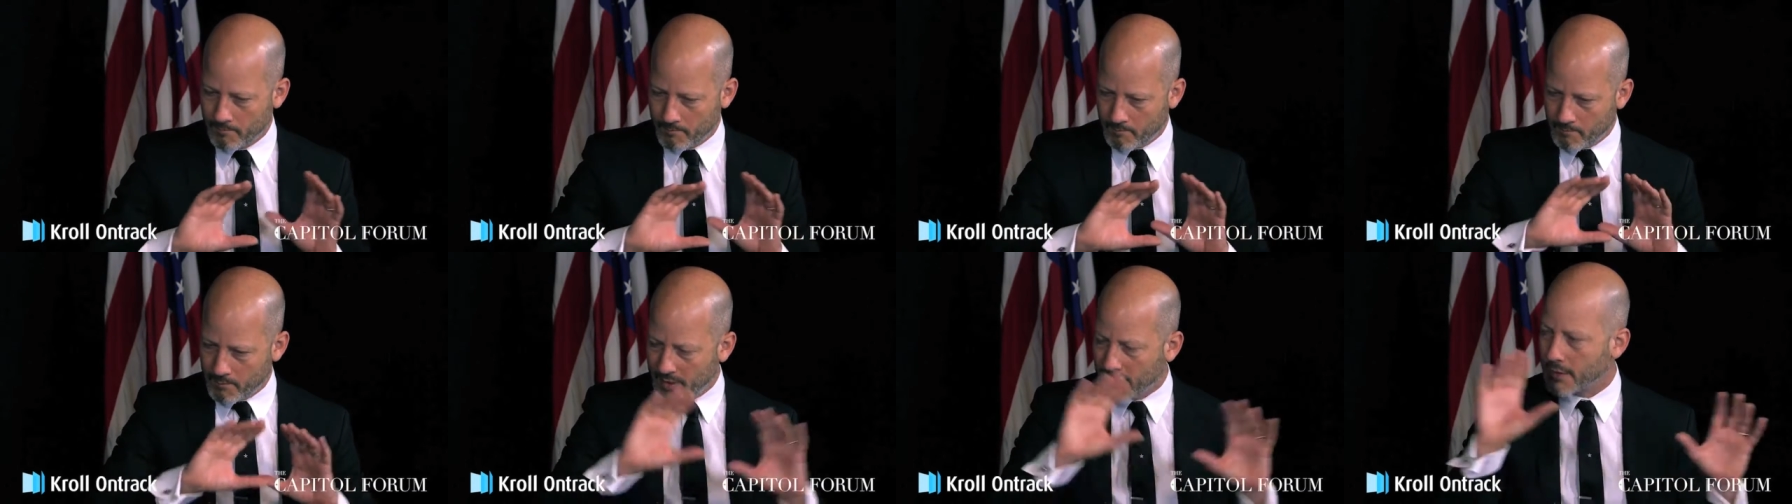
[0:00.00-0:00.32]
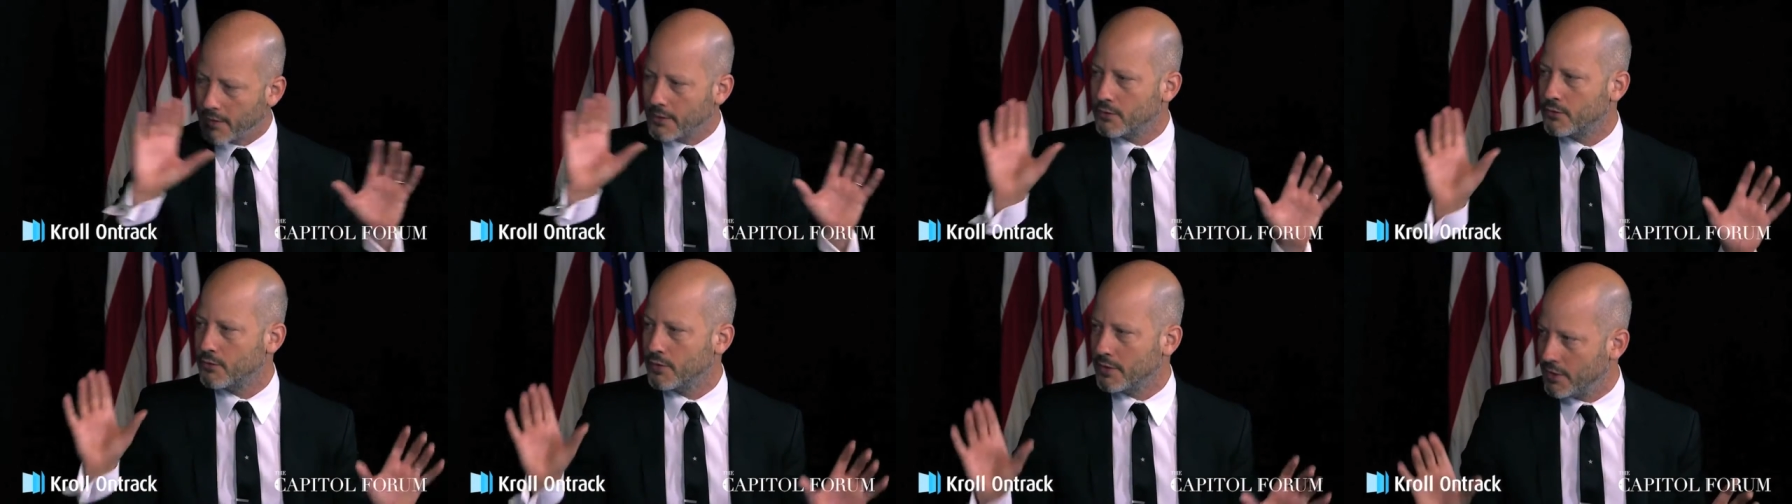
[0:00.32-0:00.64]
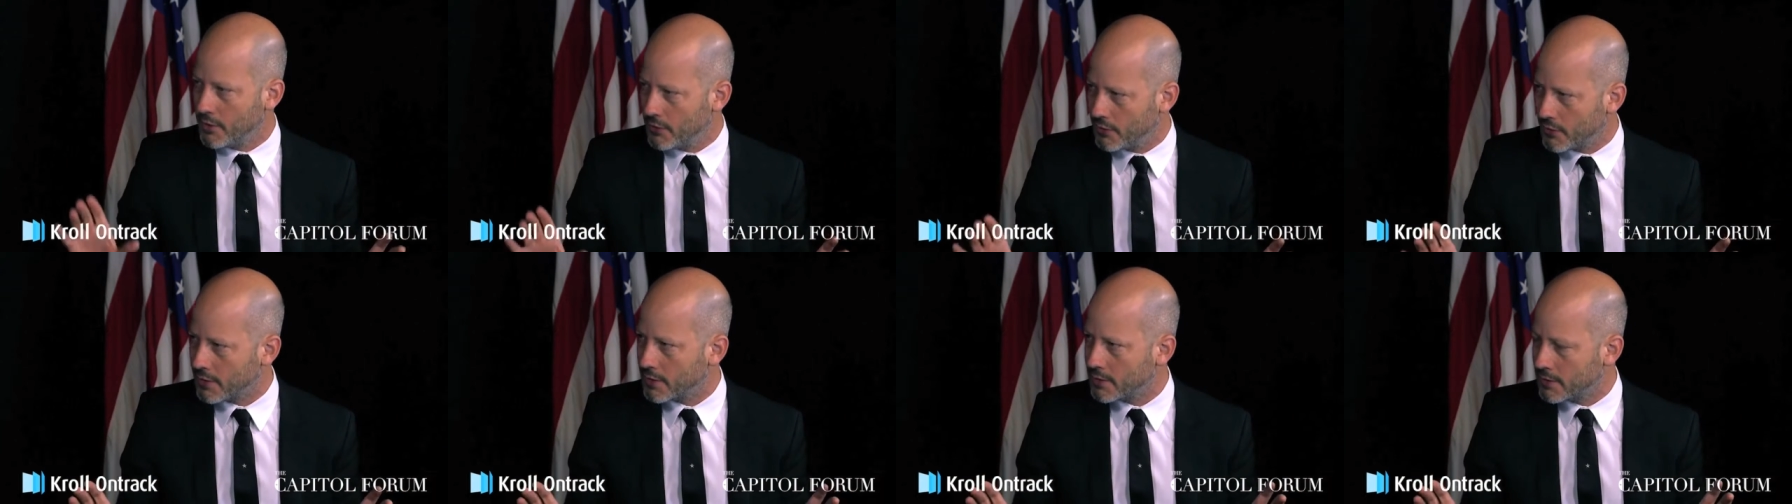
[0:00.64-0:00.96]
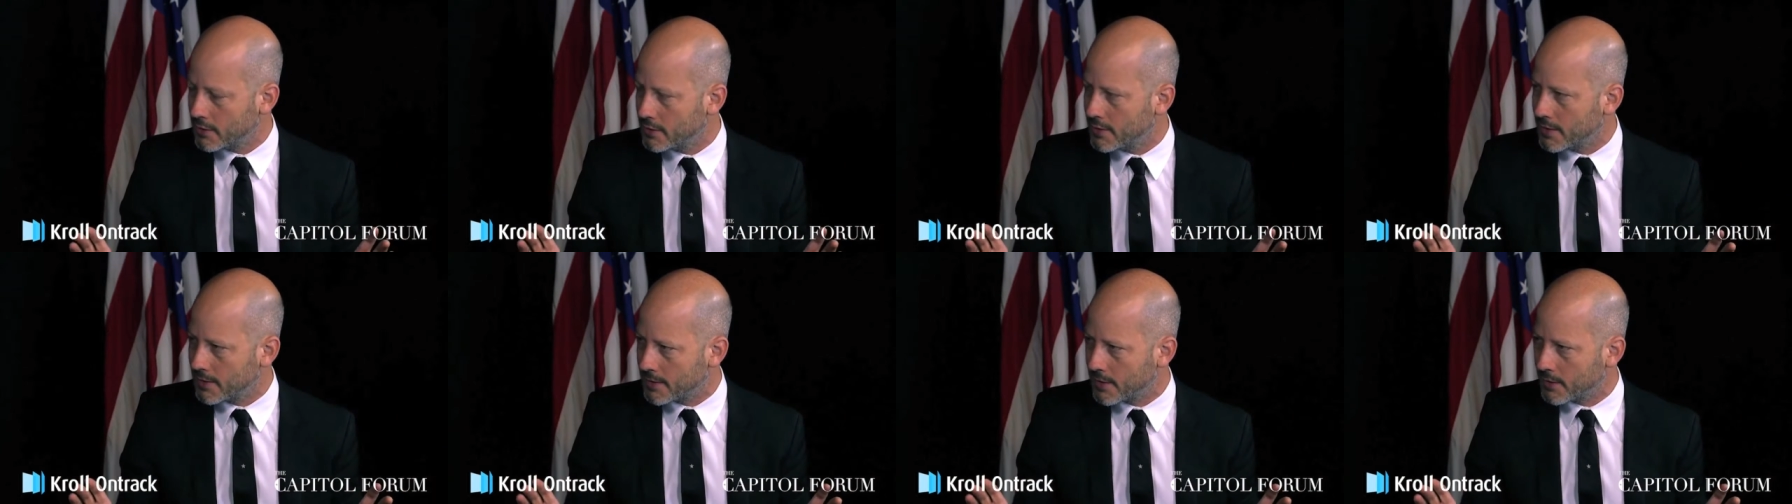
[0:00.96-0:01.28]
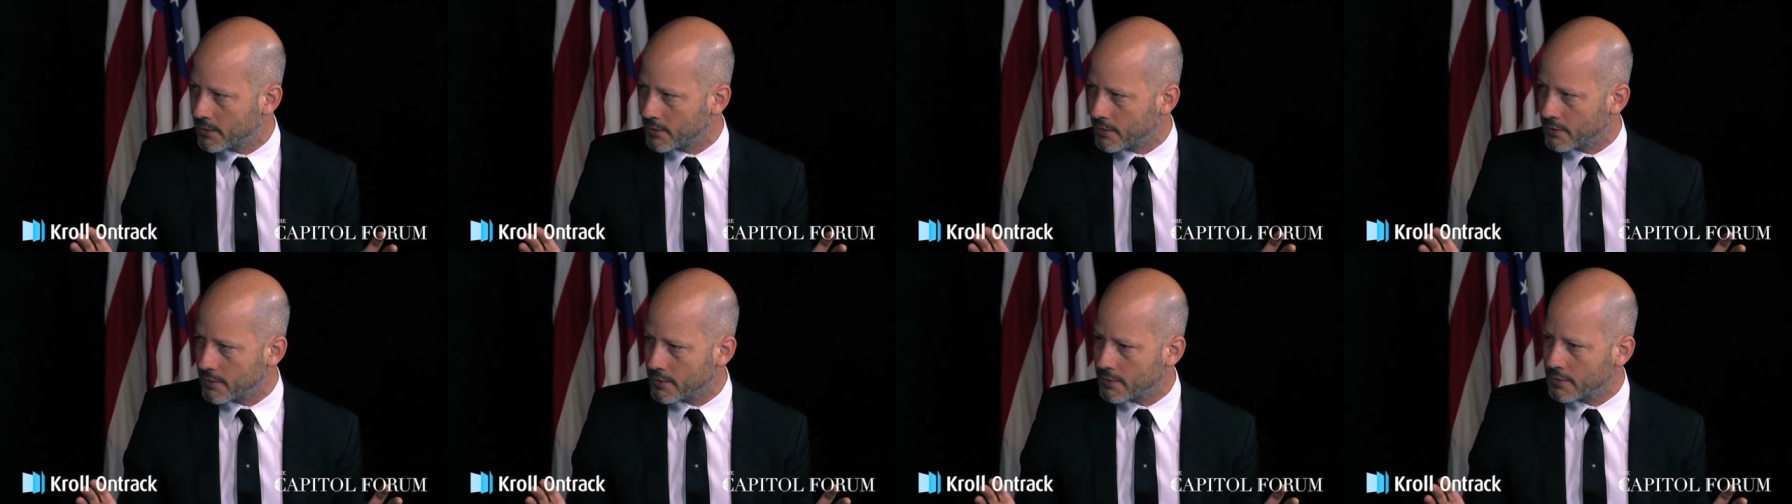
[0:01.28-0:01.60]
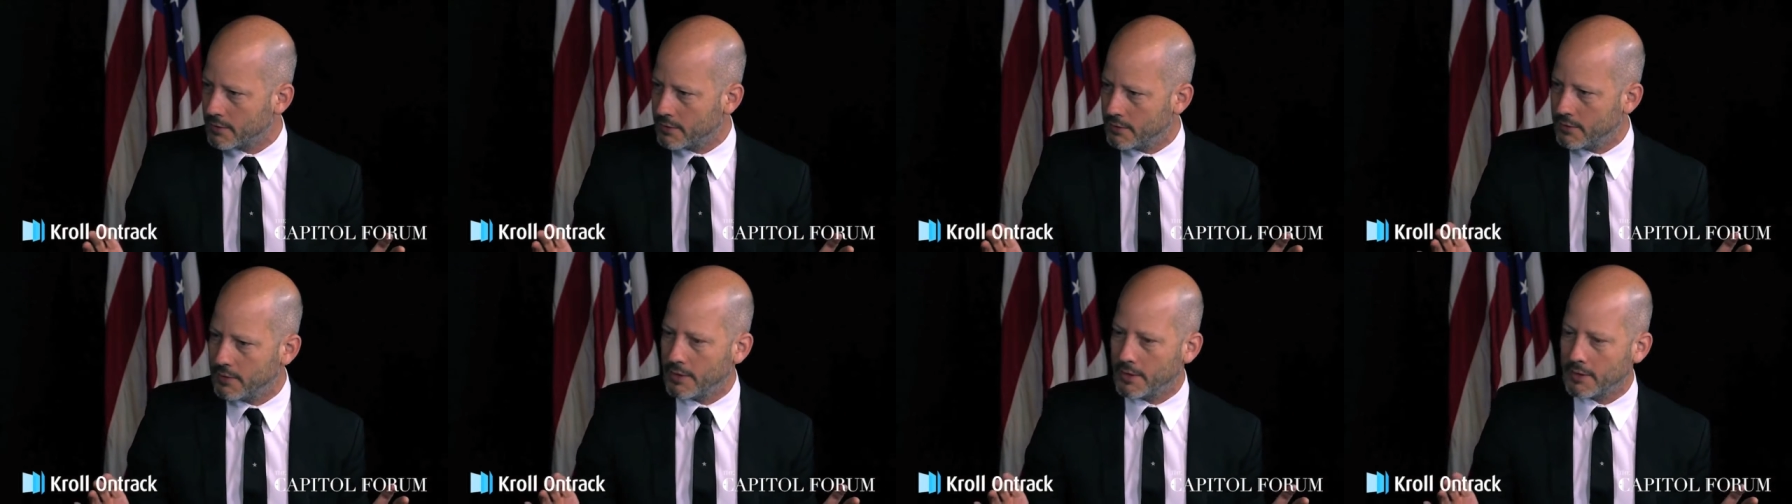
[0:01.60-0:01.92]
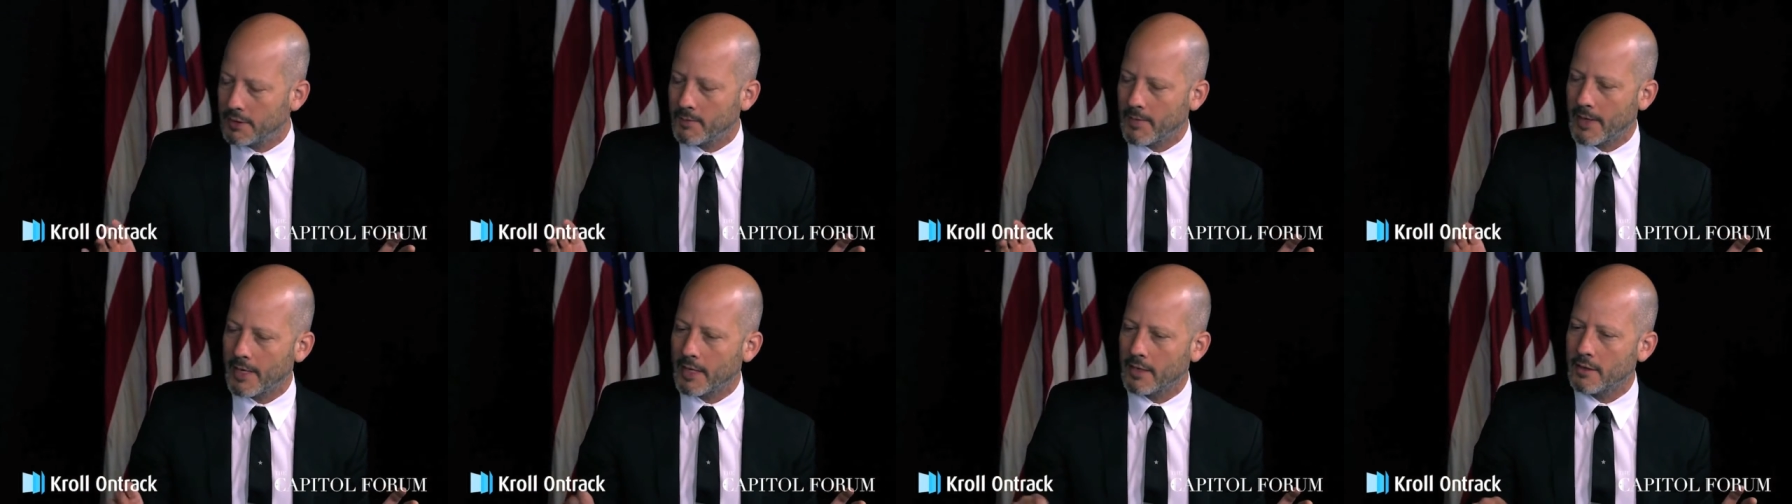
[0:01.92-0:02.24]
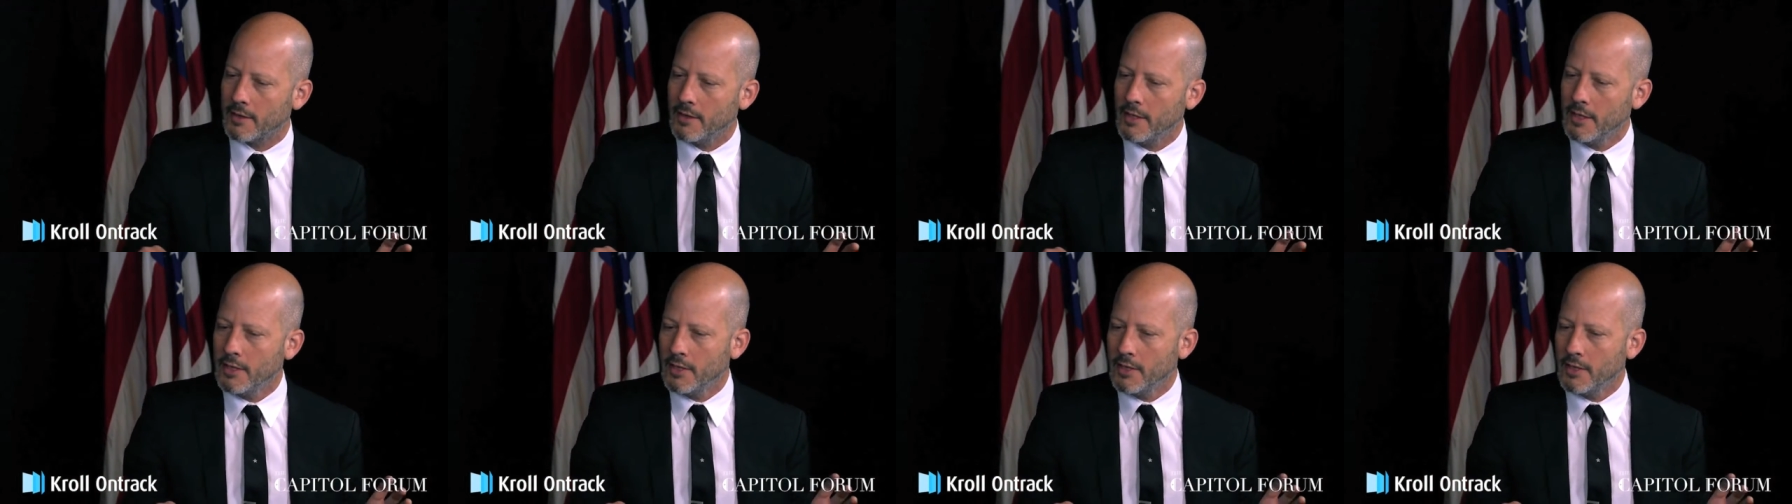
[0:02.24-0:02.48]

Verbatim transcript: big strategic decisions you need to make.